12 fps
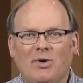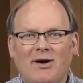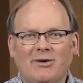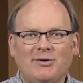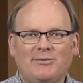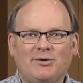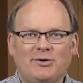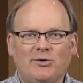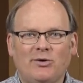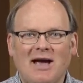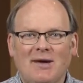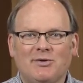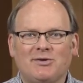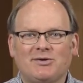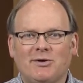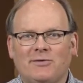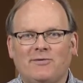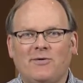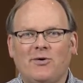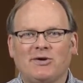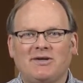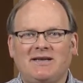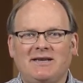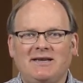welcome to episode
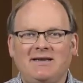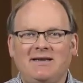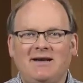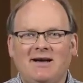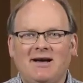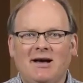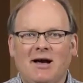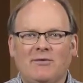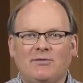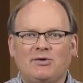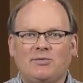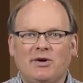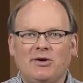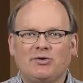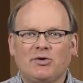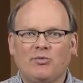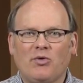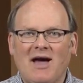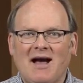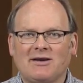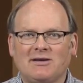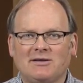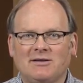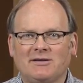14 of Spiritual
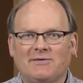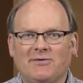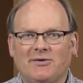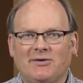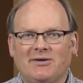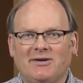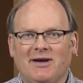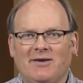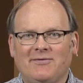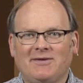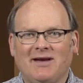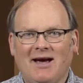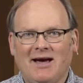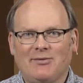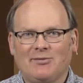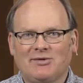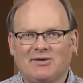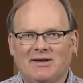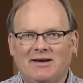Practices for Tough Times.